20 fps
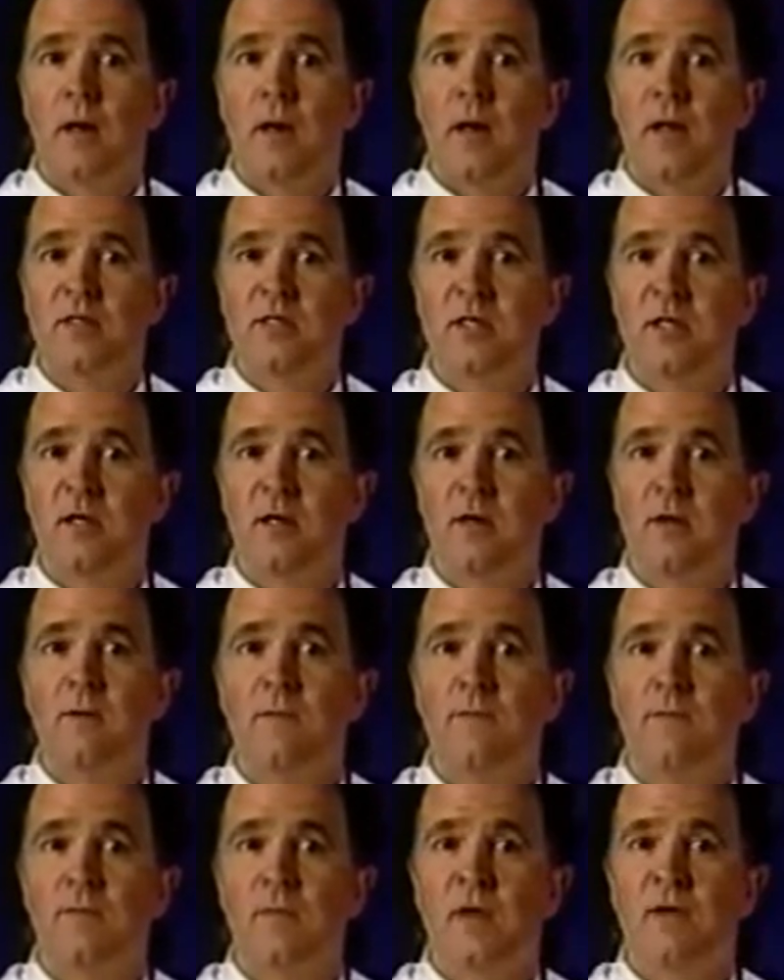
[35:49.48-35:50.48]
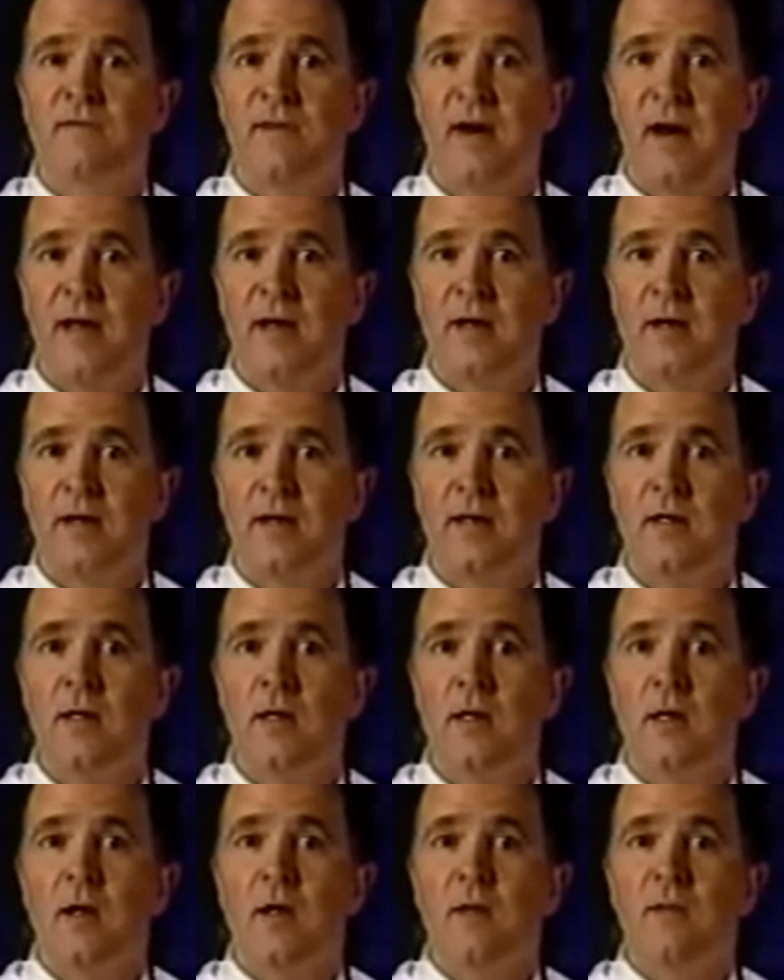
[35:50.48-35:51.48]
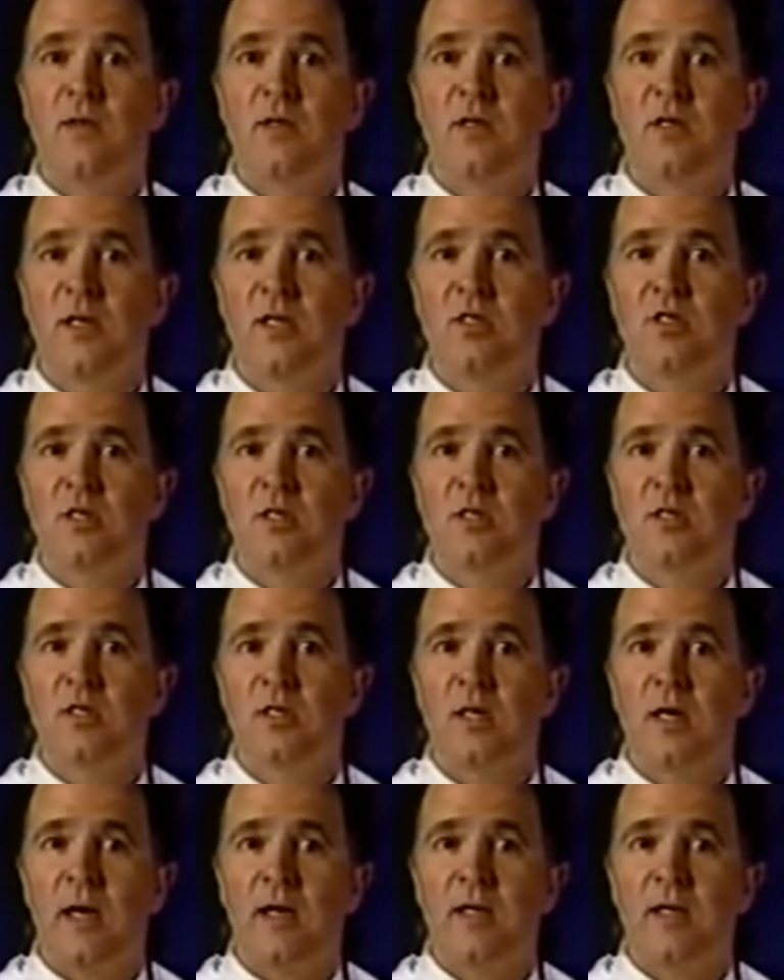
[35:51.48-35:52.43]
until, finally, the digits